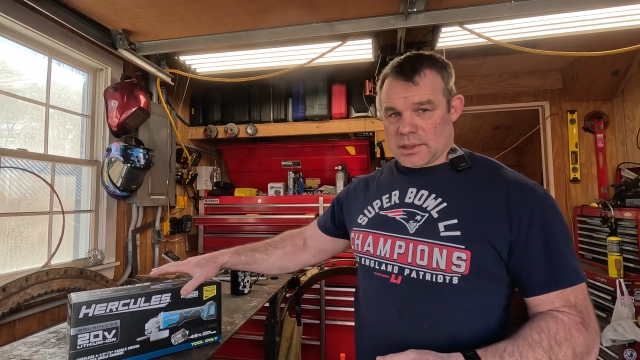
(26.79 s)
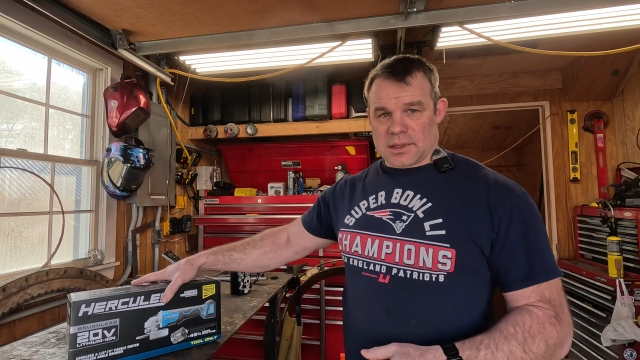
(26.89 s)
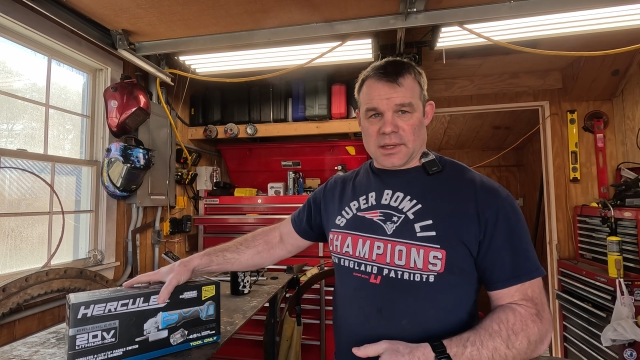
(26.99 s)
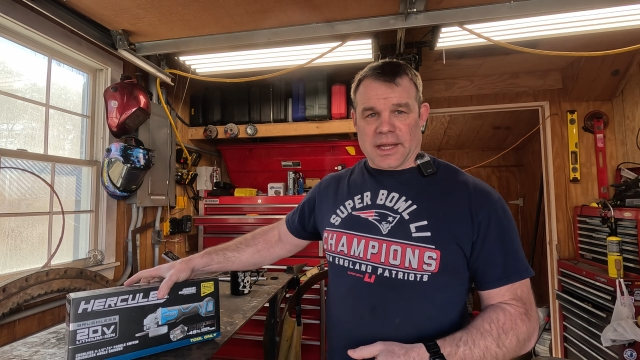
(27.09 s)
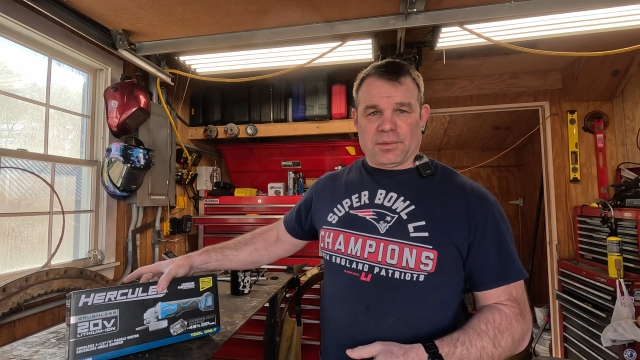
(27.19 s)

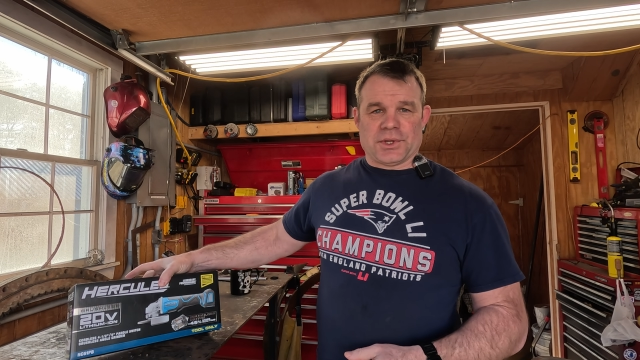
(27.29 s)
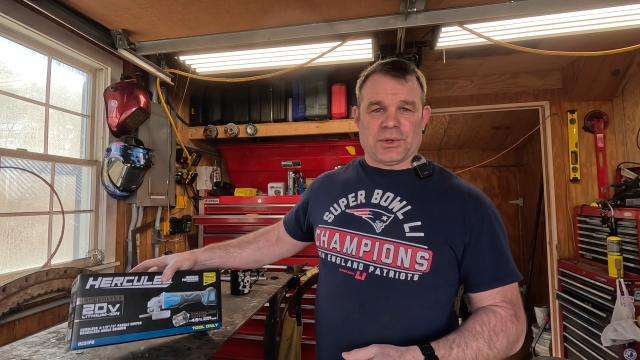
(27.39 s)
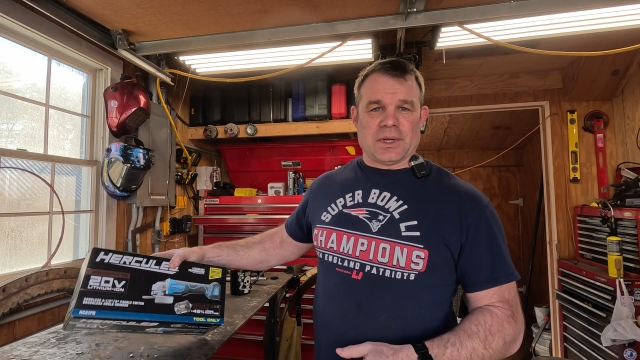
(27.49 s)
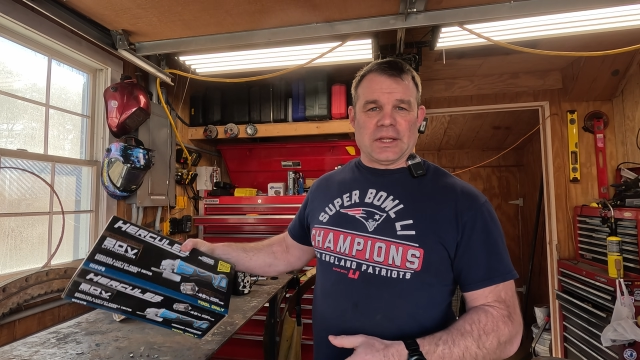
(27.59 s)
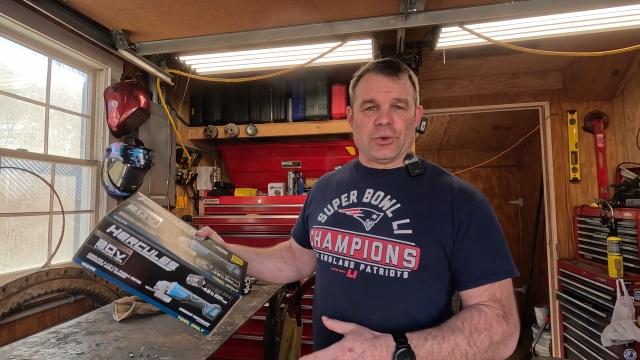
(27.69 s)
Today we're doing
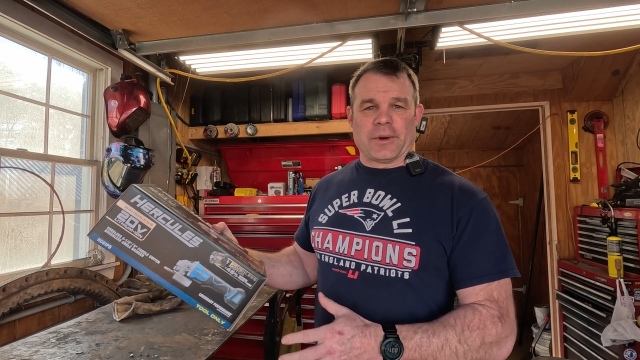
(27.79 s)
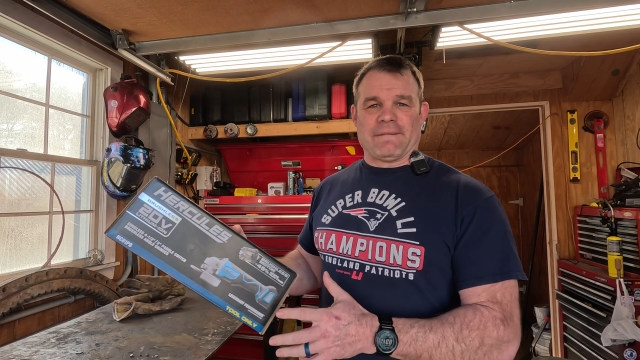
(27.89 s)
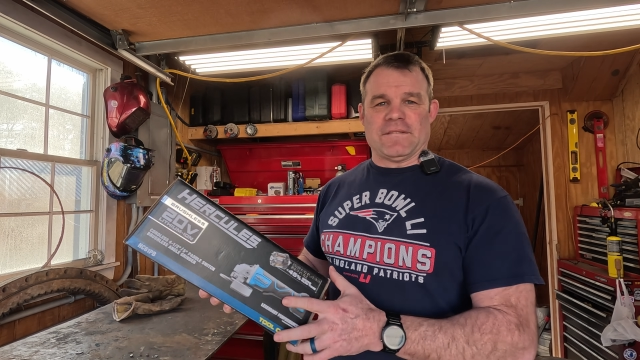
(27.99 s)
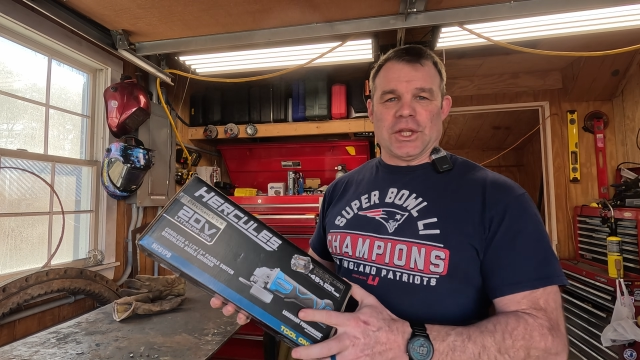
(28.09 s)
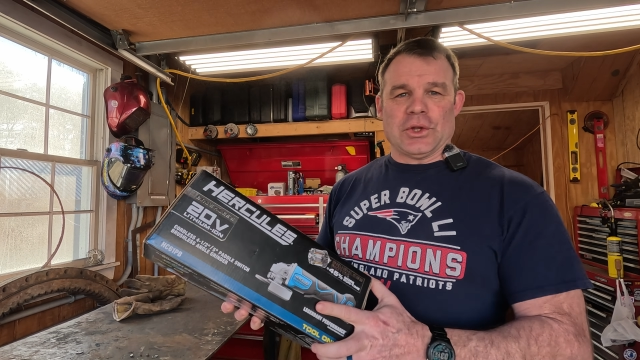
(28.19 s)
a little
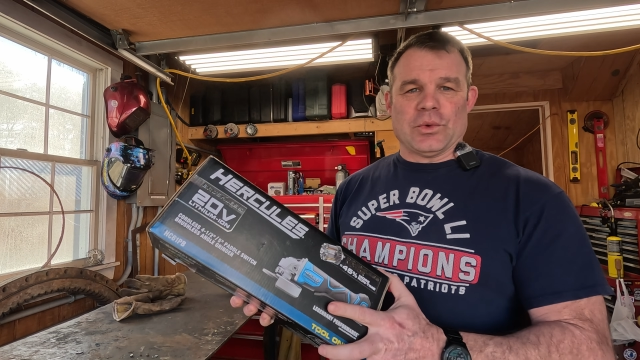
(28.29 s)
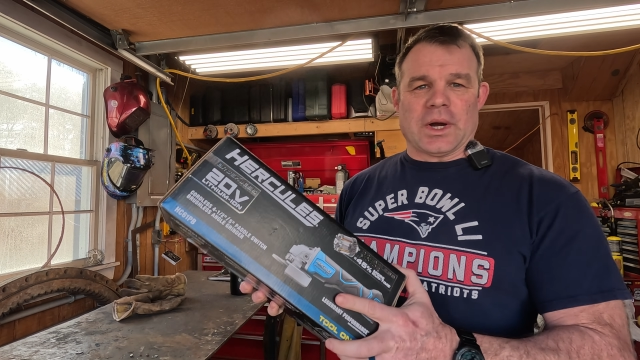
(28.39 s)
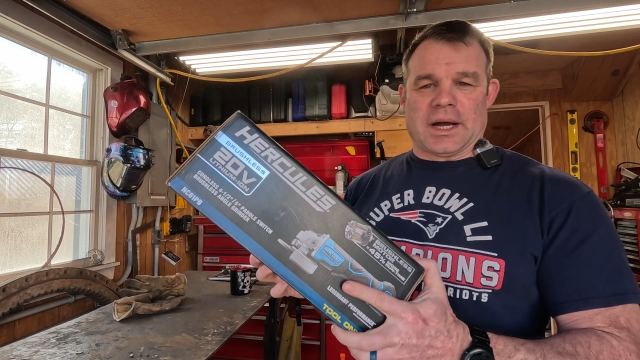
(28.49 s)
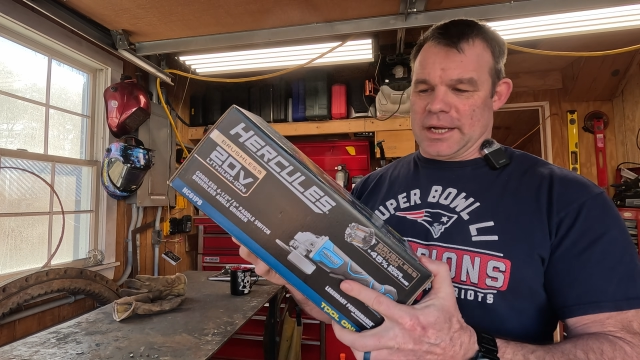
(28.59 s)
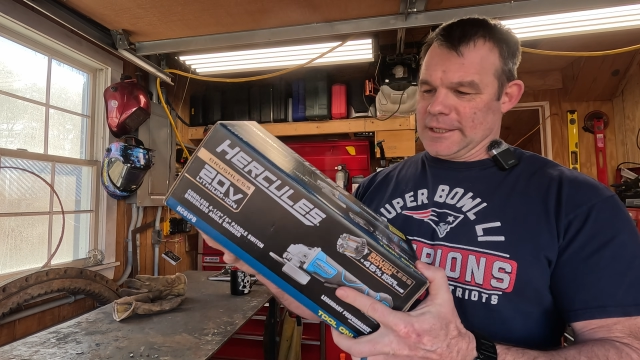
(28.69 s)
review
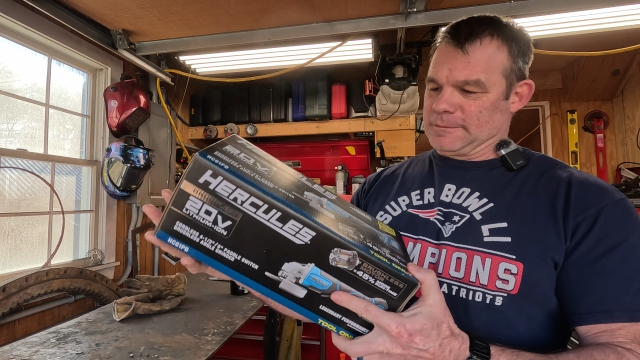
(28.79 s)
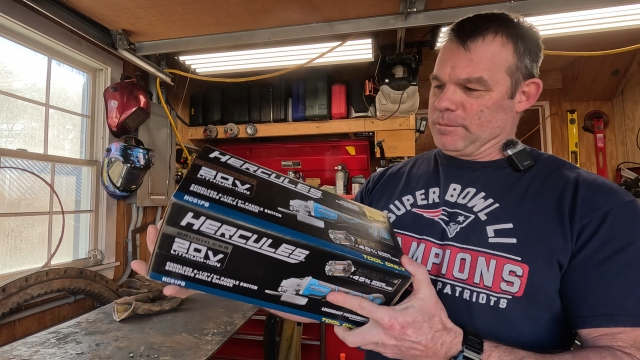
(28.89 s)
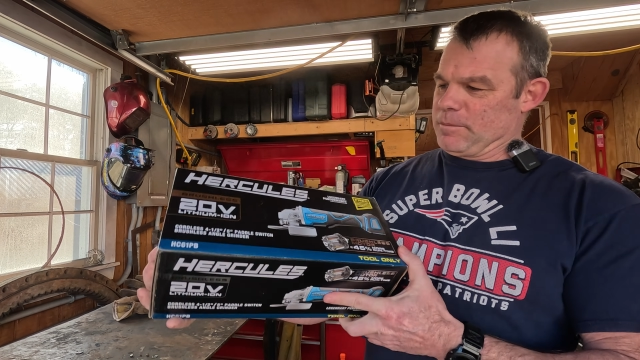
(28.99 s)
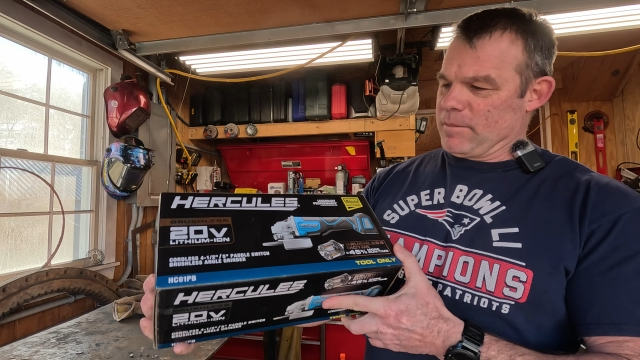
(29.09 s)
on